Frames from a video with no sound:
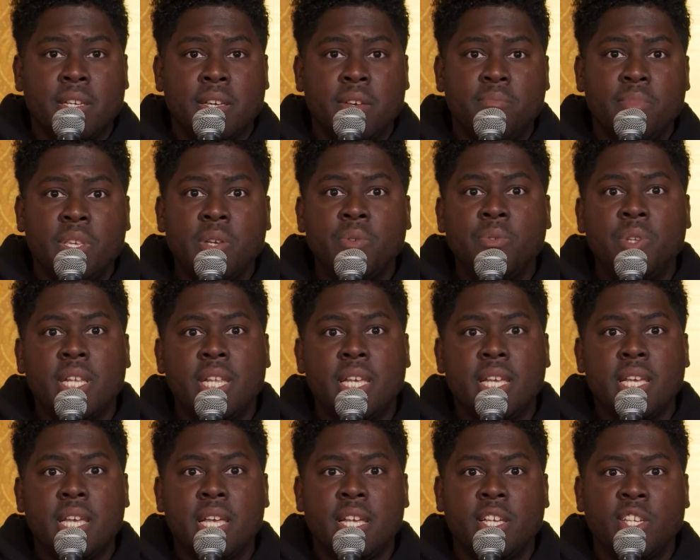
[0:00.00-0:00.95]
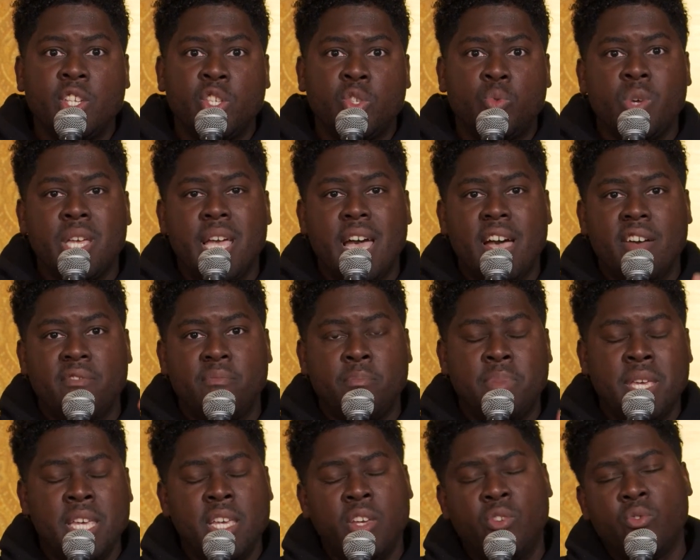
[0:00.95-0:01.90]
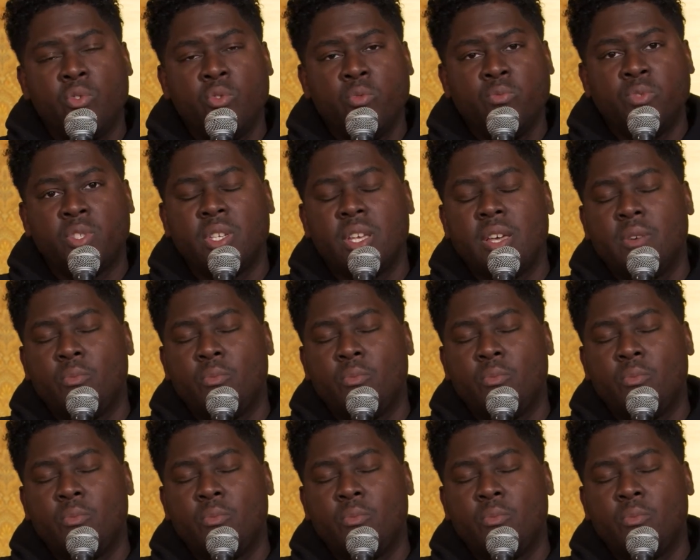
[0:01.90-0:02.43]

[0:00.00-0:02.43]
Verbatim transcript: community is we have b groups